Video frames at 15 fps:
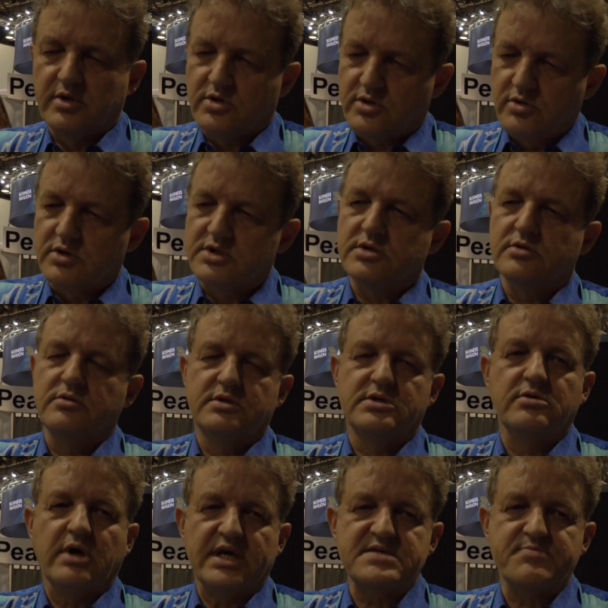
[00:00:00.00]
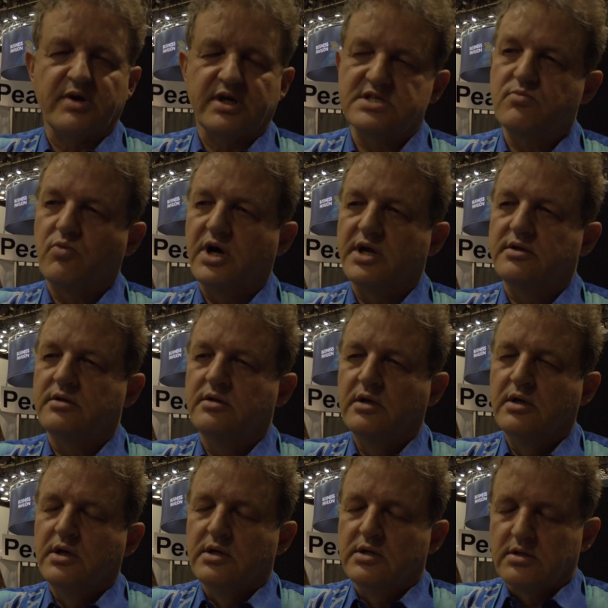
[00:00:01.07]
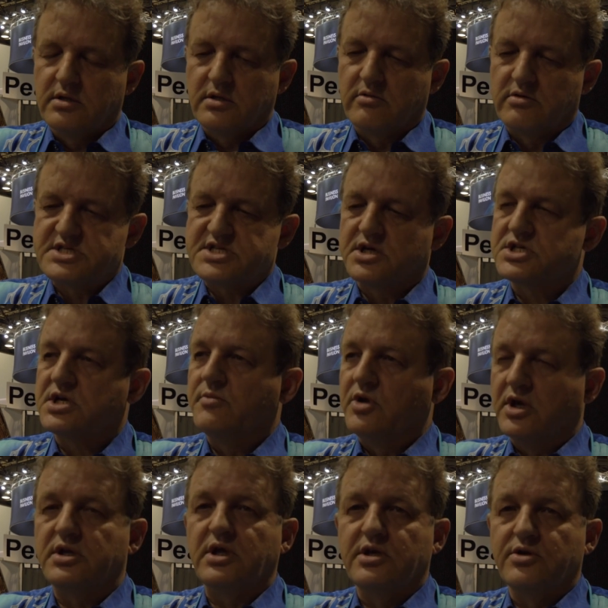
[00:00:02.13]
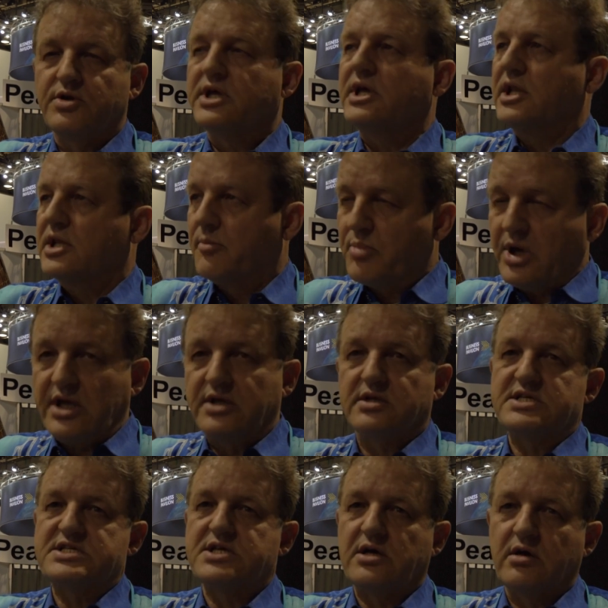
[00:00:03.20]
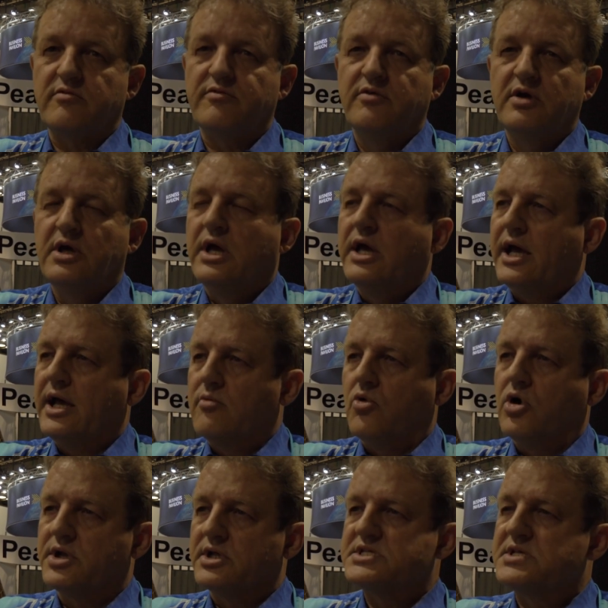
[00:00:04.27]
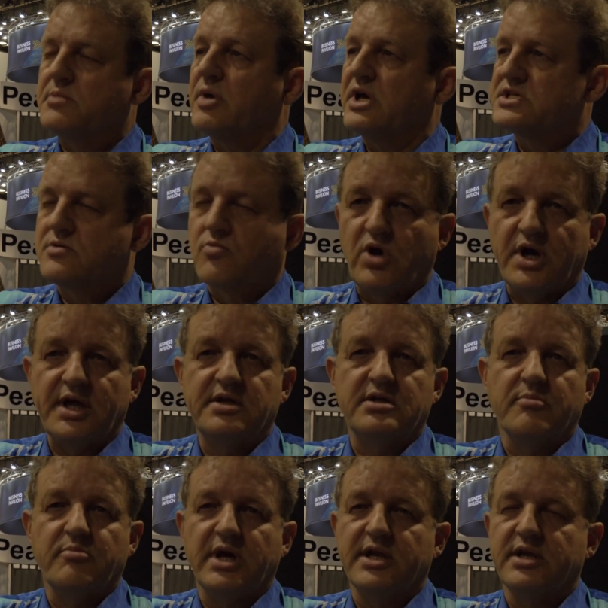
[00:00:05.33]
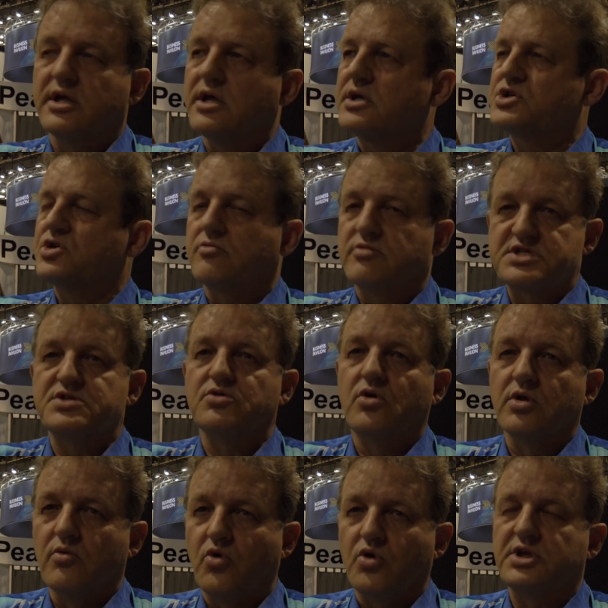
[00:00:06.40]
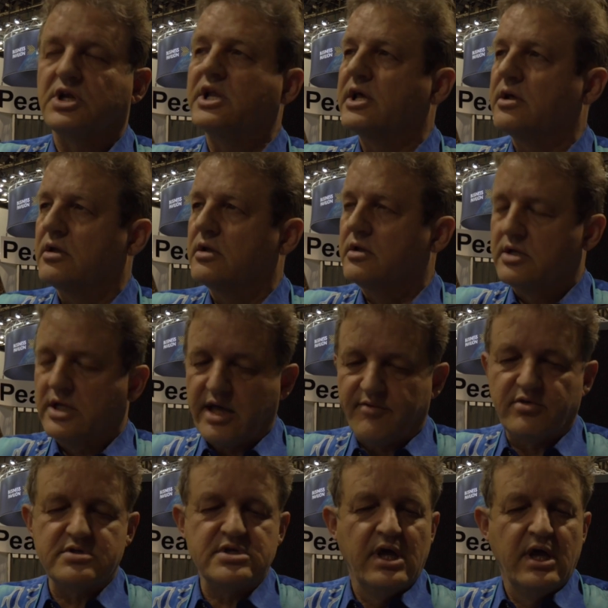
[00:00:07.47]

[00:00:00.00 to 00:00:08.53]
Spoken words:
there are two aspects. One, the research community looking at the peat itself and what is the best way to manage or restore the water level,